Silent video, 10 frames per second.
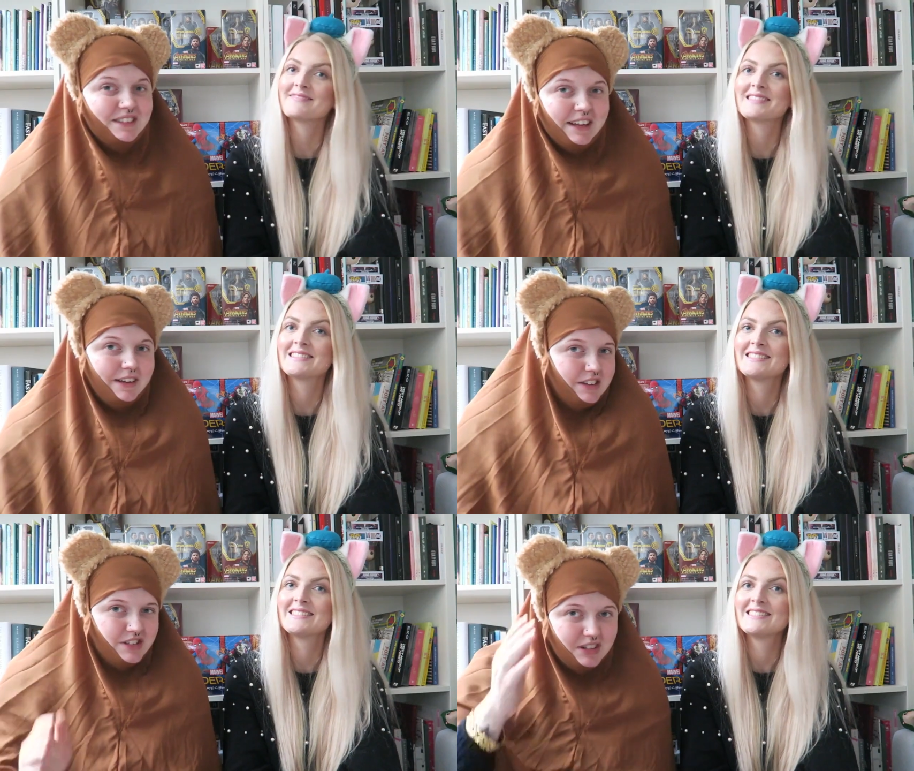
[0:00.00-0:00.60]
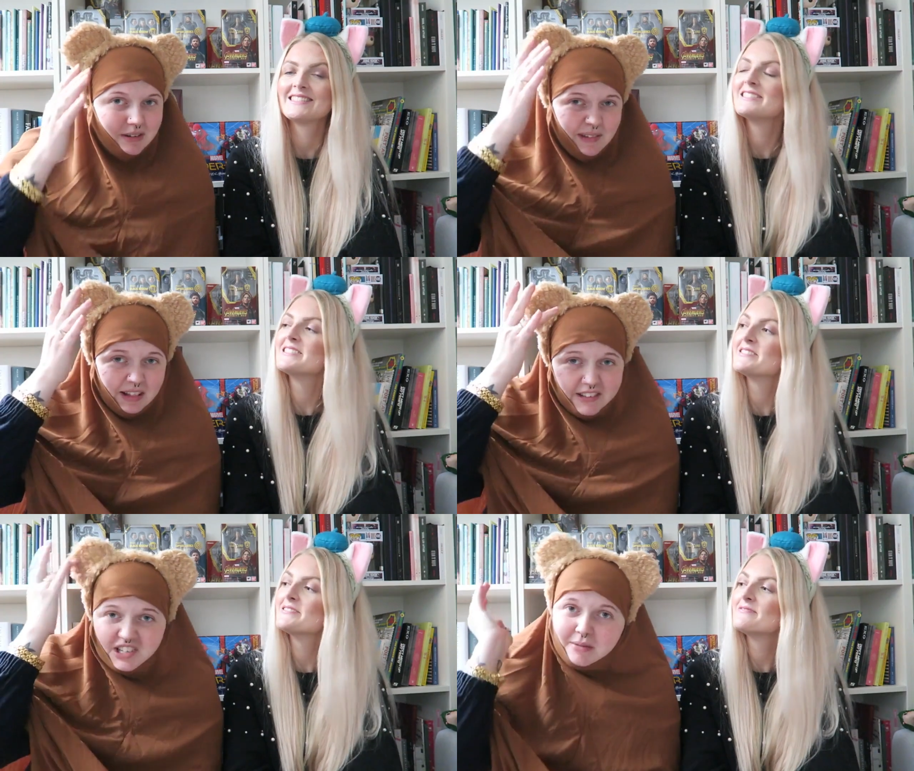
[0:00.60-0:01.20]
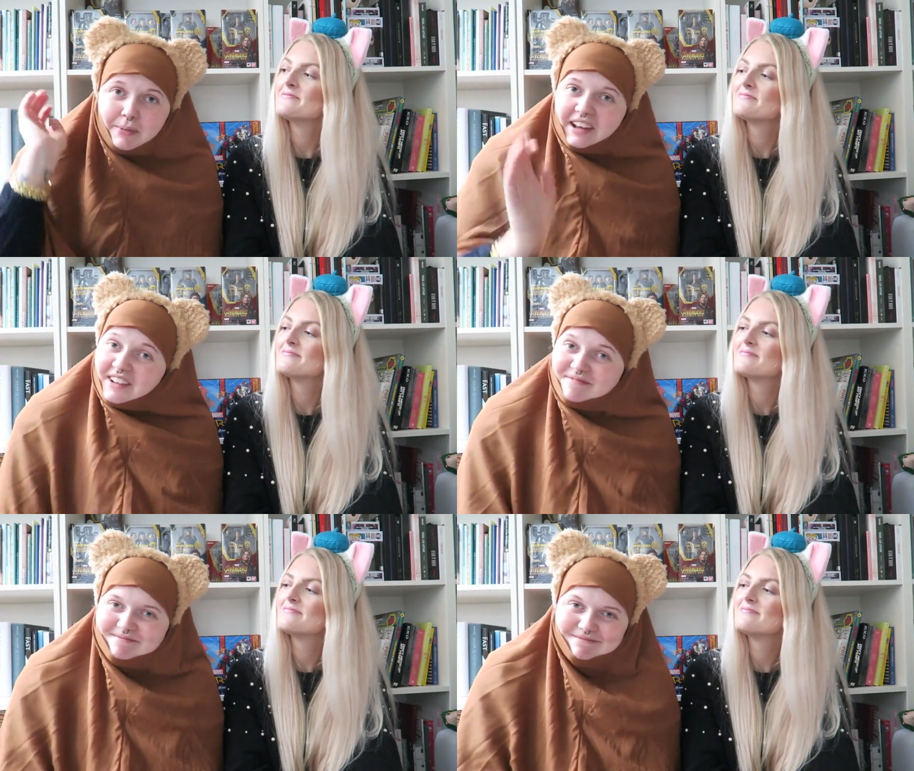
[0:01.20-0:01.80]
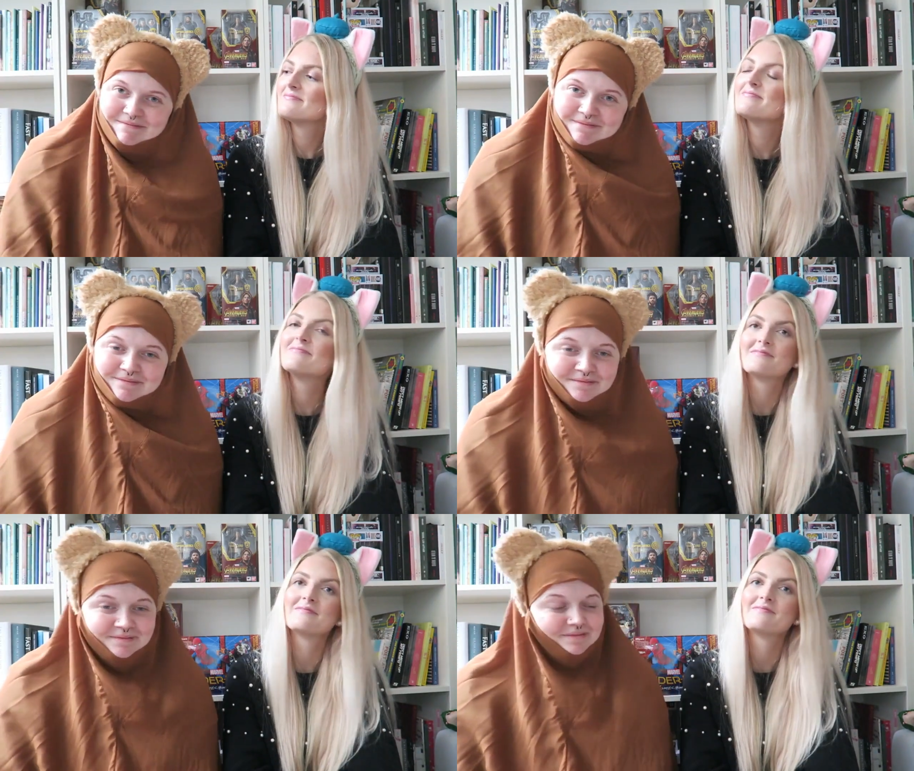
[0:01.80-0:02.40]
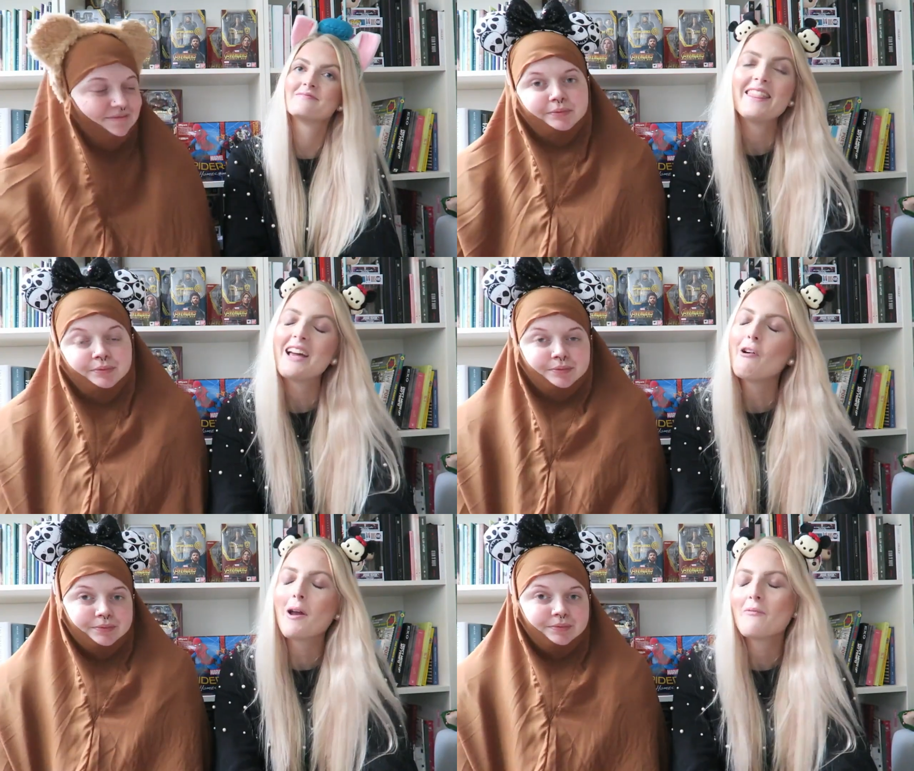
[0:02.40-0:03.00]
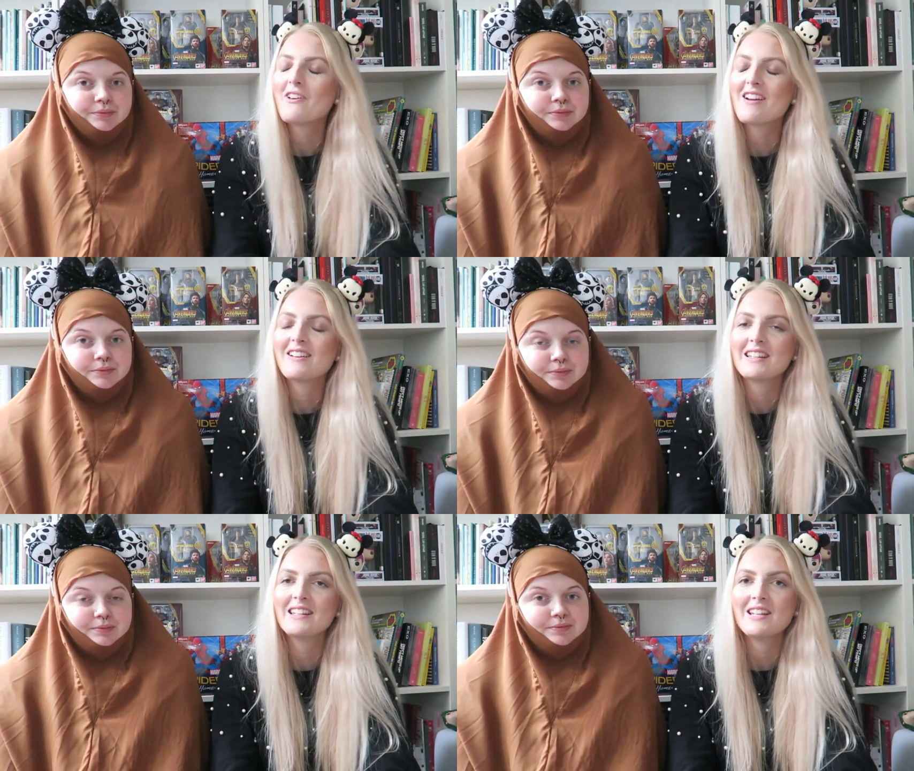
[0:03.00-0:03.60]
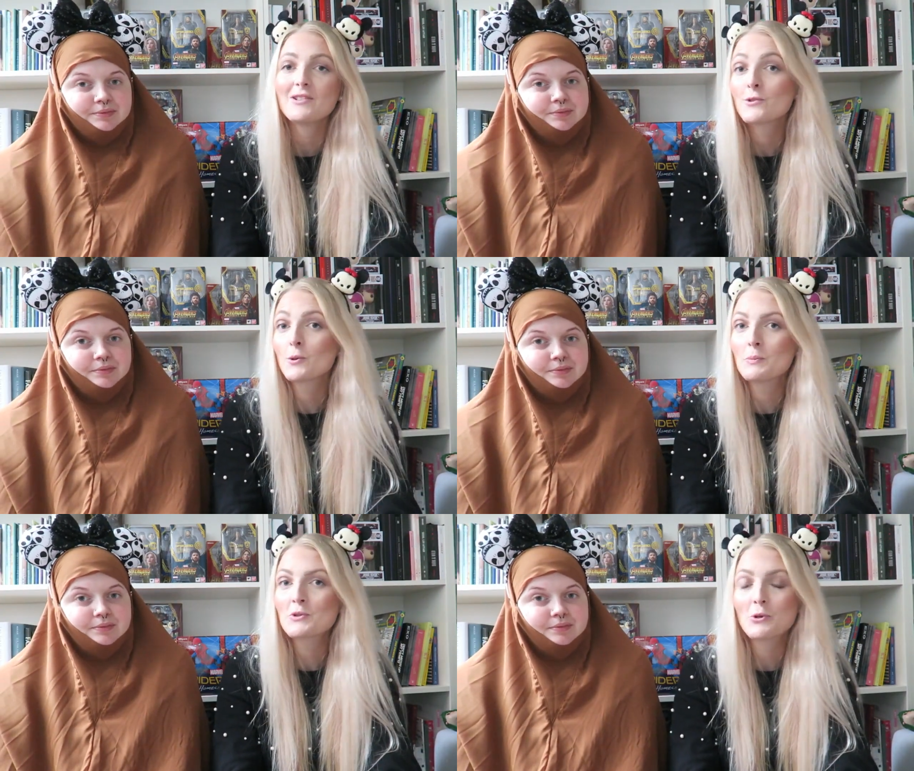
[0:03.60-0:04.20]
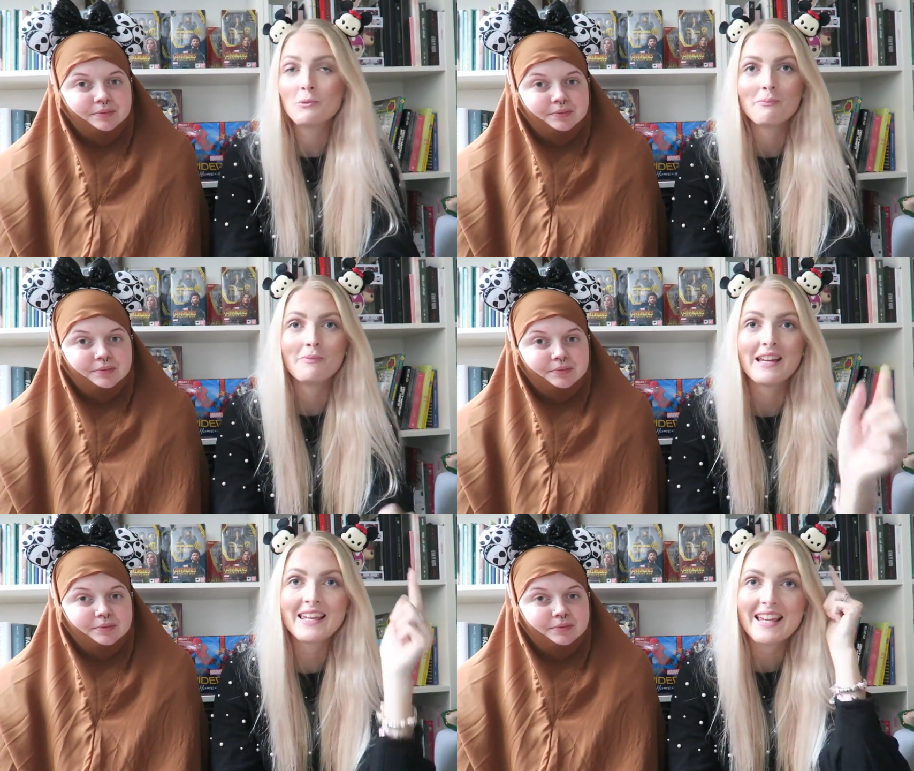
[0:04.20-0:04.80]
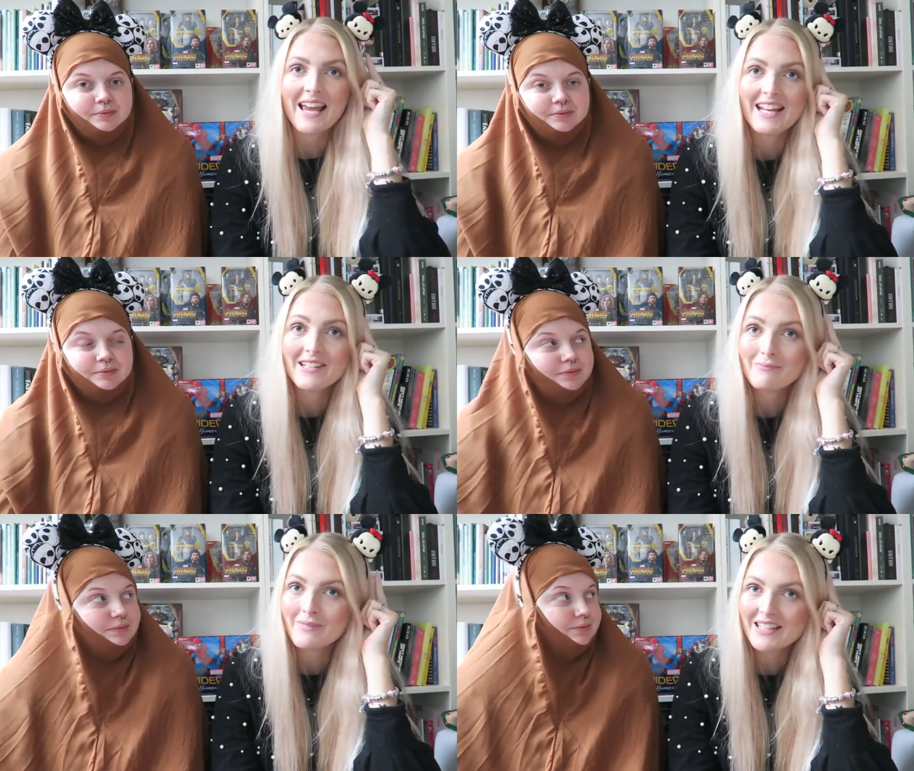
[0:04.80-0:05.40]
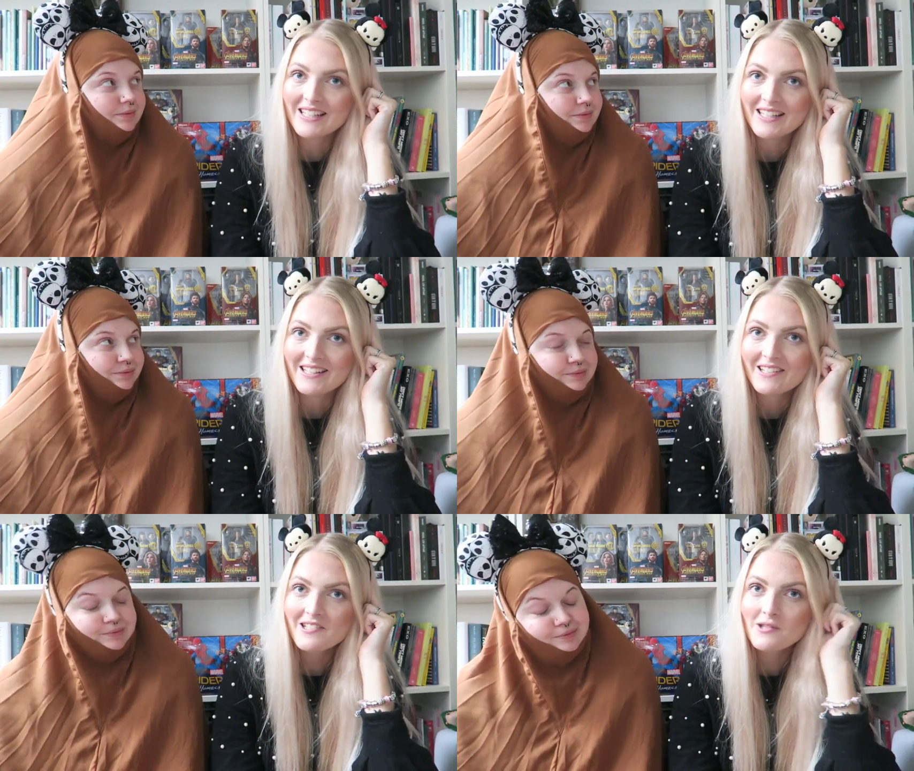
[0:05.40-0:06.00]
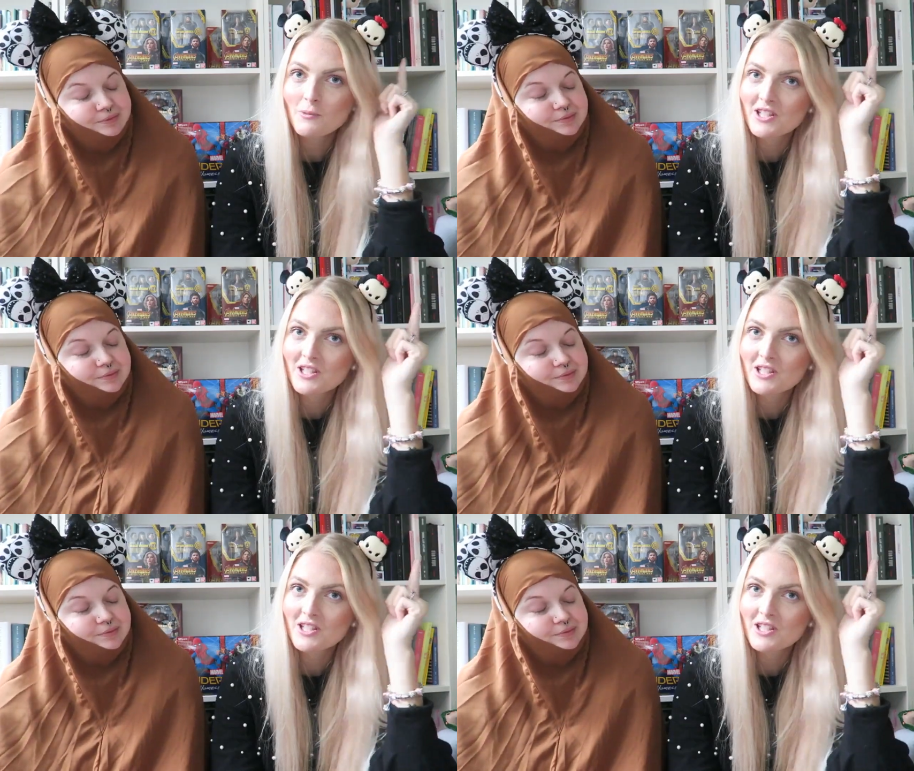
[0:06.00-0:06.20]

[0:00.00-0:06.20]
Speaker 1: like just a, just a bear. And now I'm wearing the Tsum Tsum Mickey and Minnie ears,